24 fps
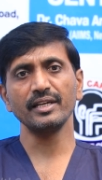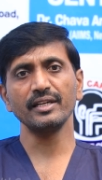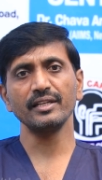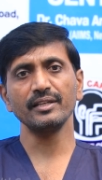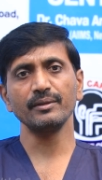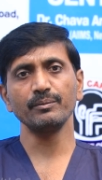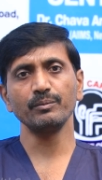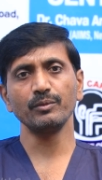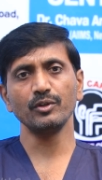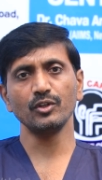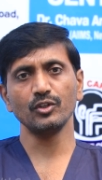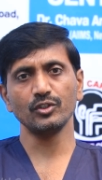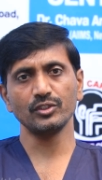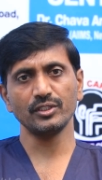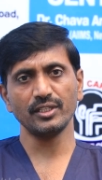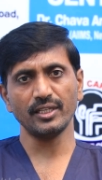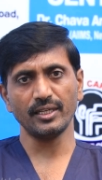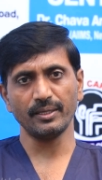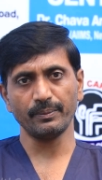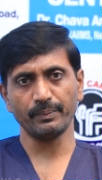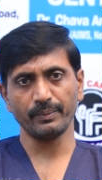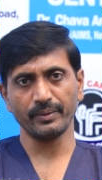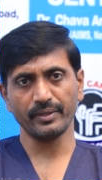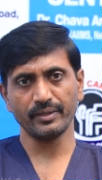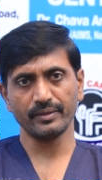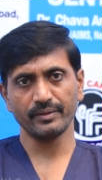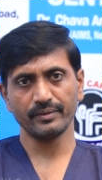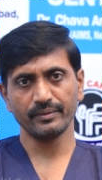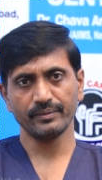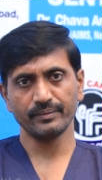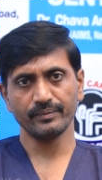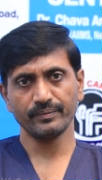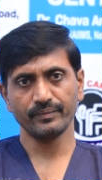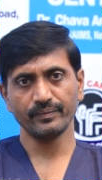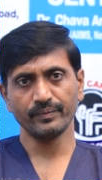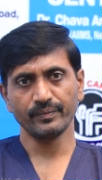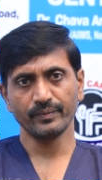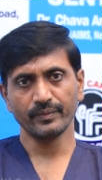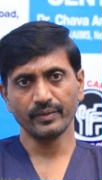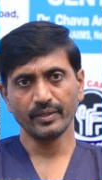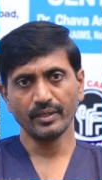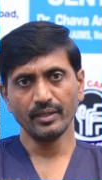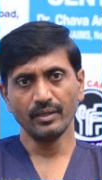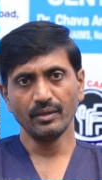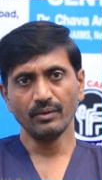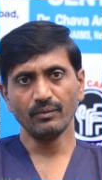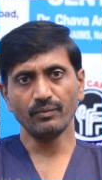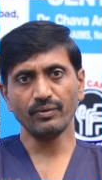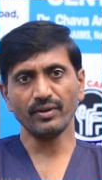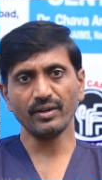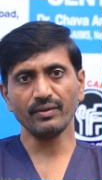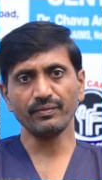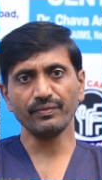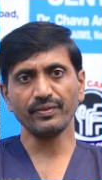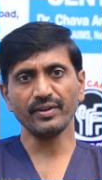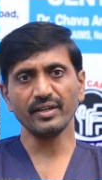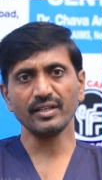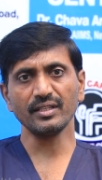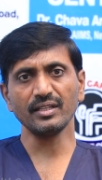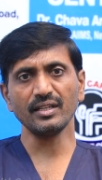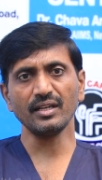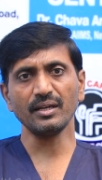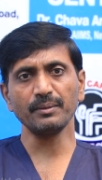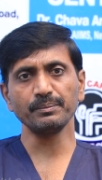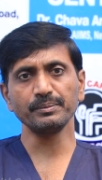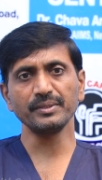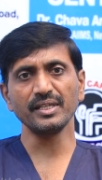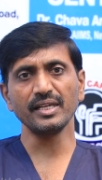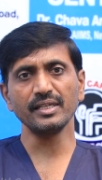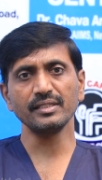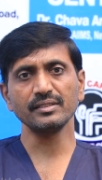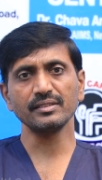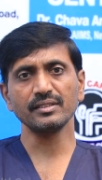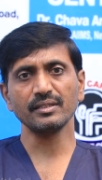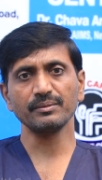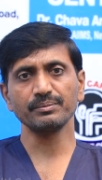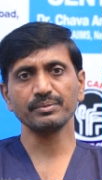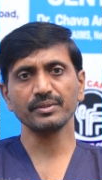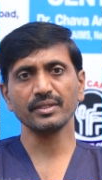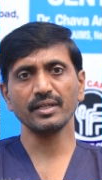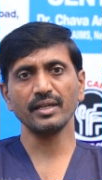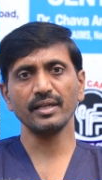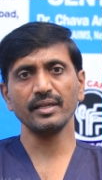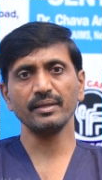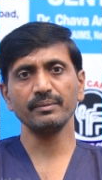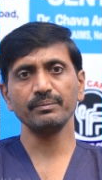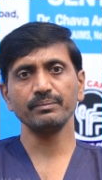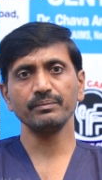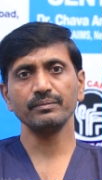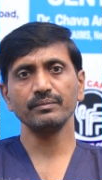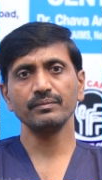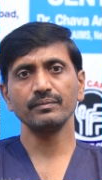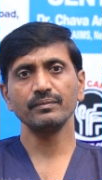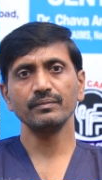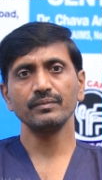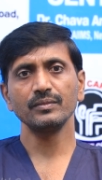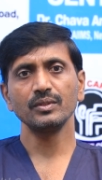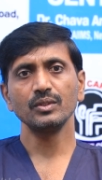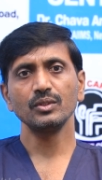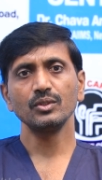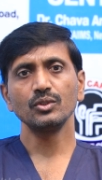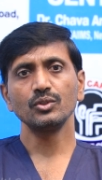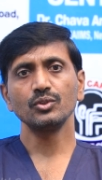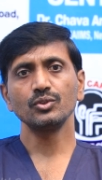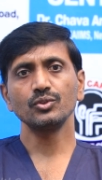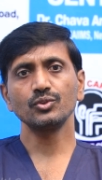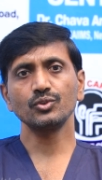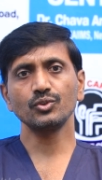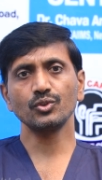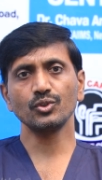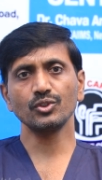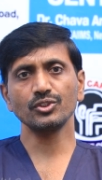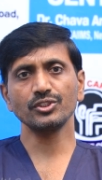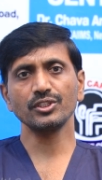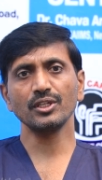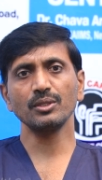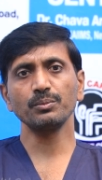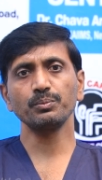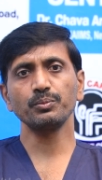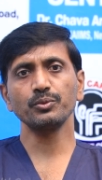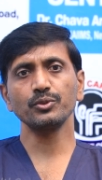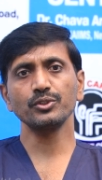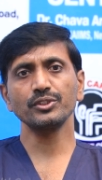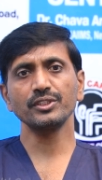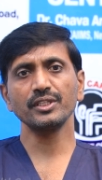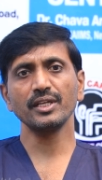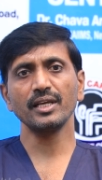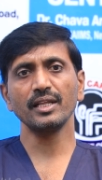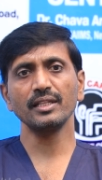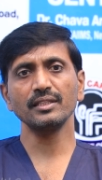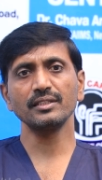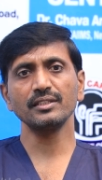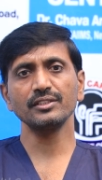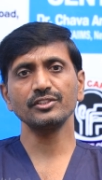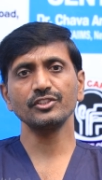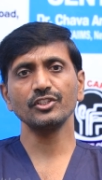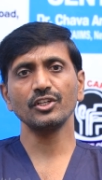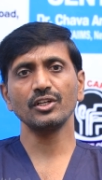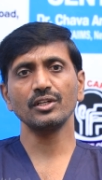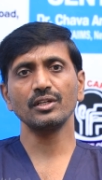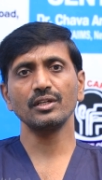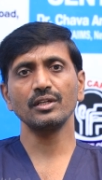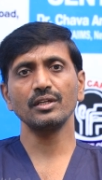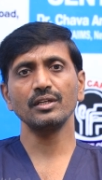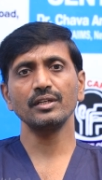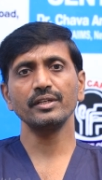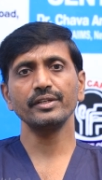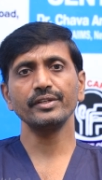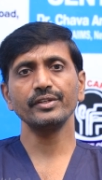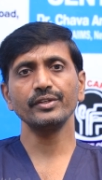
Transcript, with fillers: and immunotherapy. For further updates, subscribe Social Post Health Channel